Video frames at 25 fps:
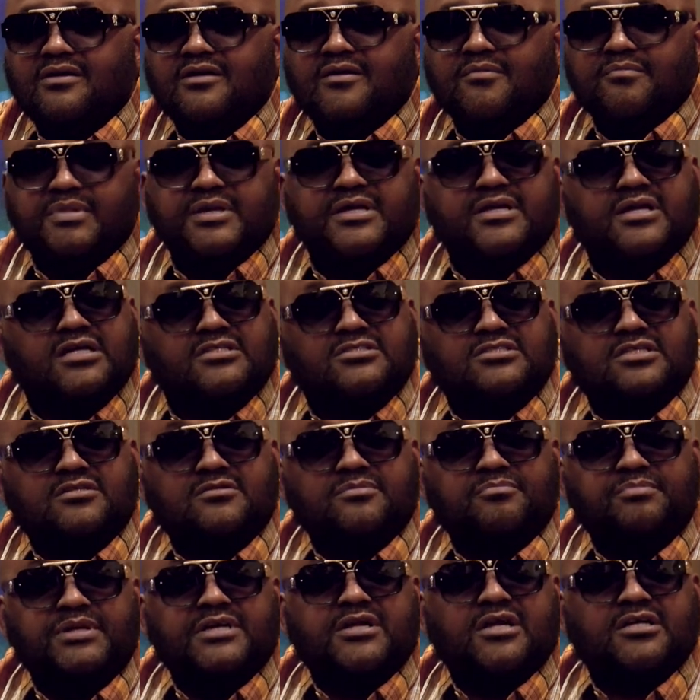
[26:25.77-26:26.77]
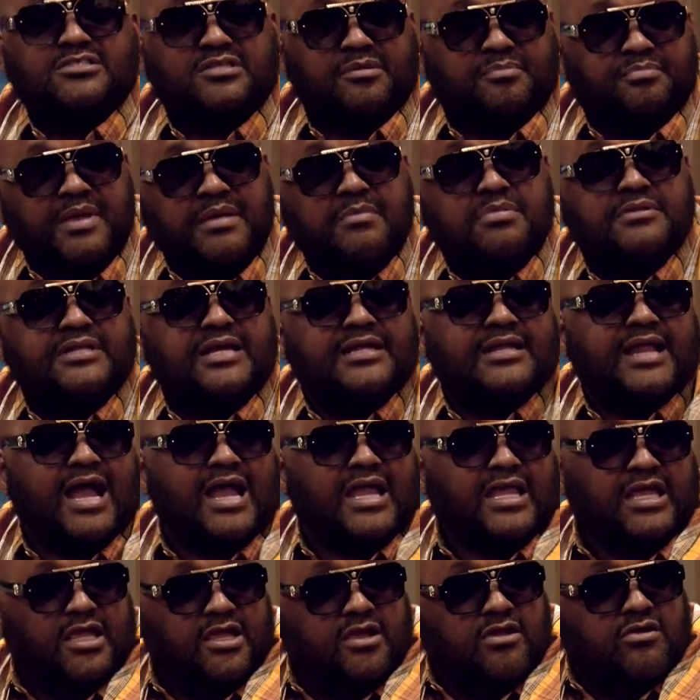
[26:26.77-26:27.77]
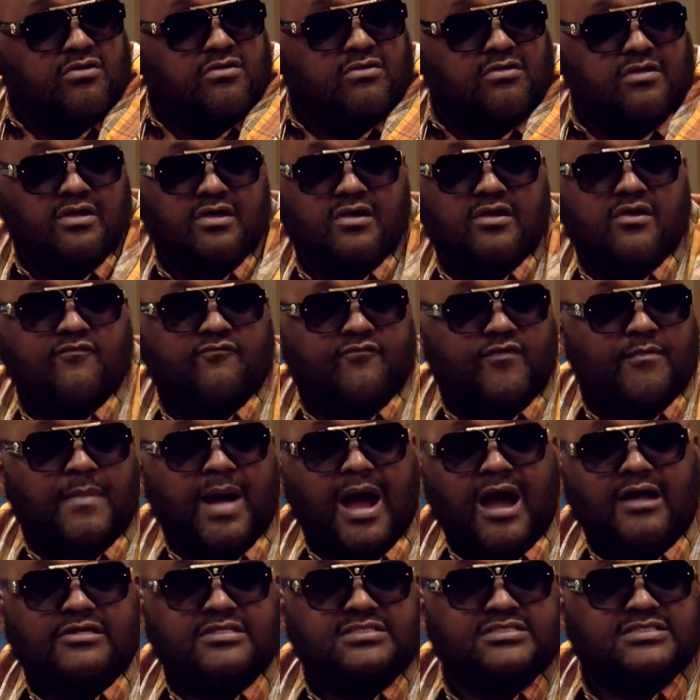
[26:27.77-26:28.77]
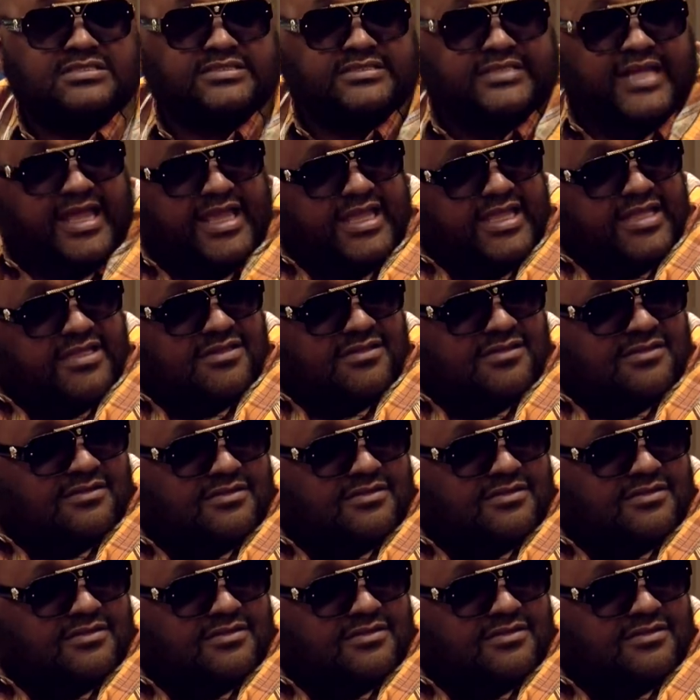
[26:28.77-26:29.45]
because of the people that are here from out of state,